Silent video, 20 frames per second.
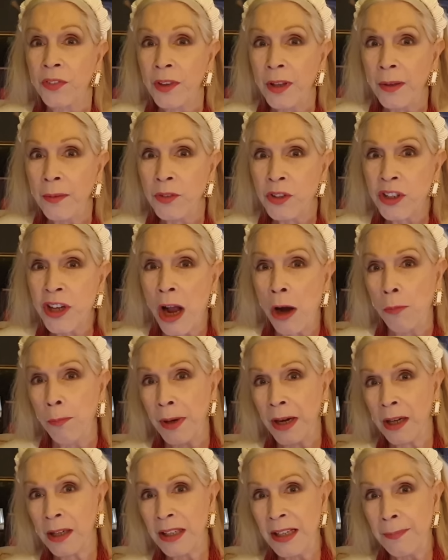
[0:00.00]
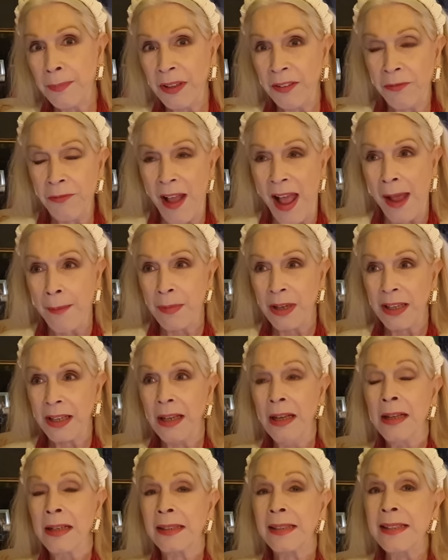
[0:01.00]
the Schaumberg Lippe
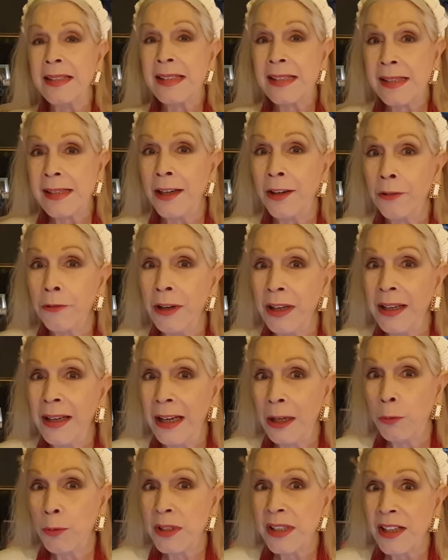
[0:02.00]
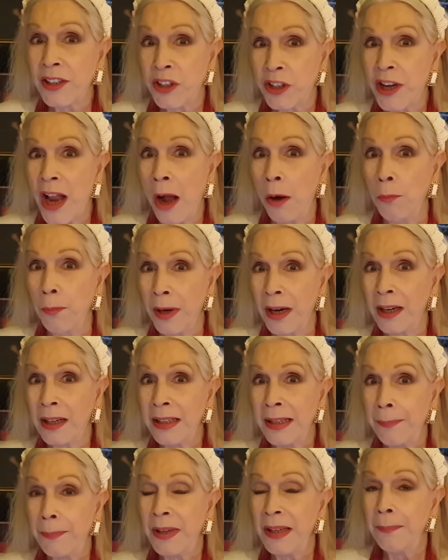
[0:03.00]
family, considering it was a
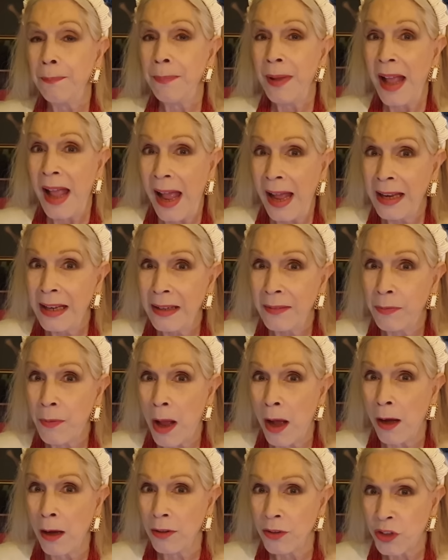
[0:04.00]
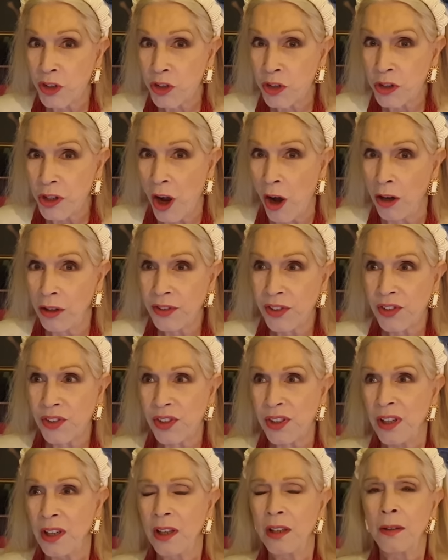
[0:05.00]
Schaumberg Lippe
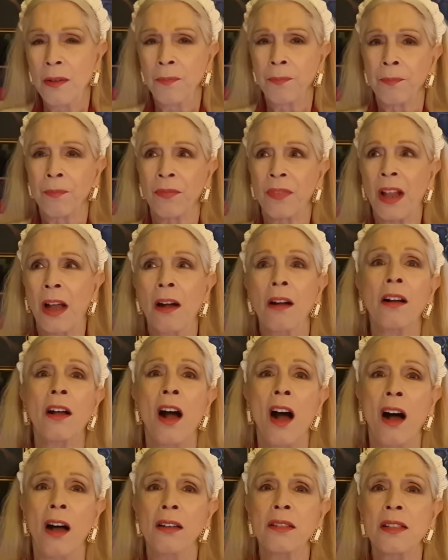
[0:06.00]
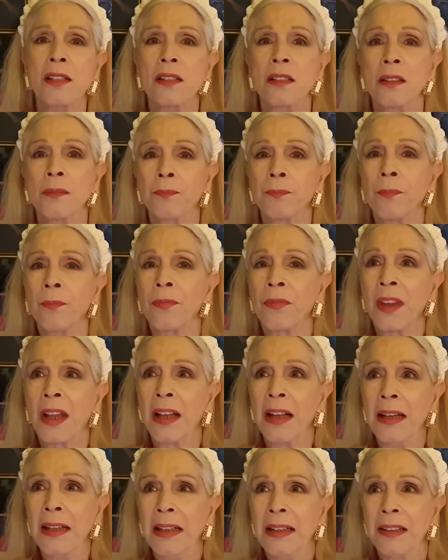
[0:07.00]
Schloss, or castle,
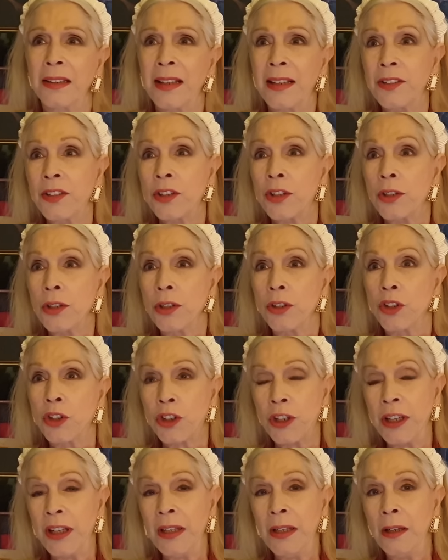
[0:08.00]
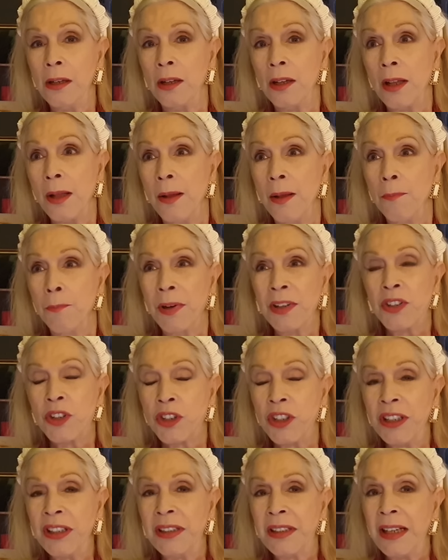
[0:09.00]
that she, but
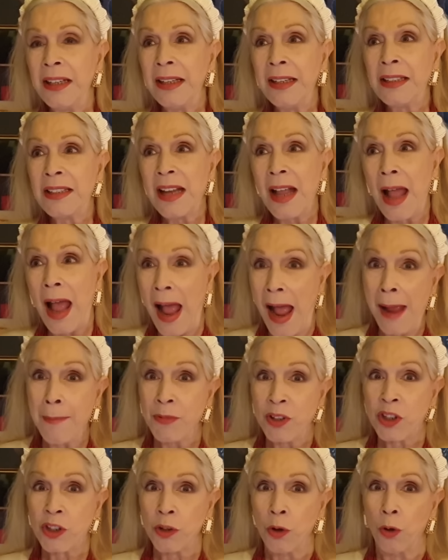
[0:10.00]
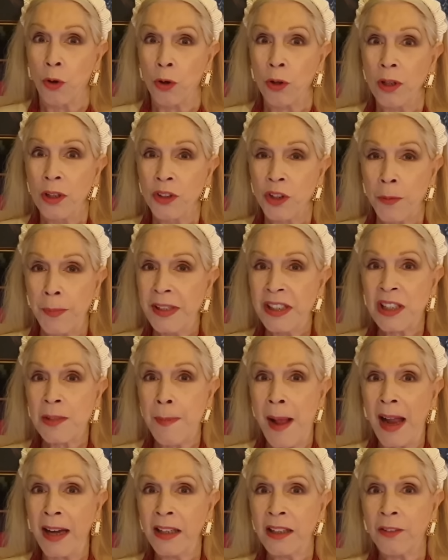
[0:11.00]
she did it, I'm sure, to be
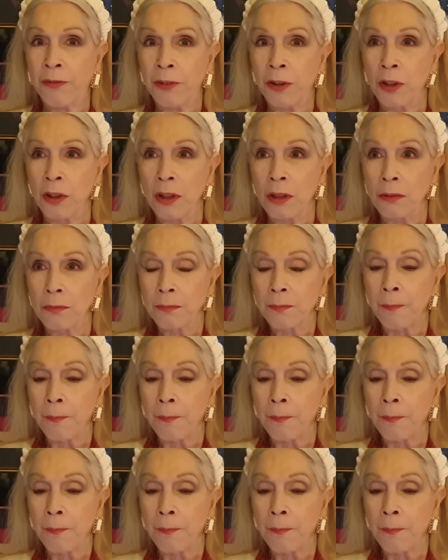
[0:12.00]
spiteful.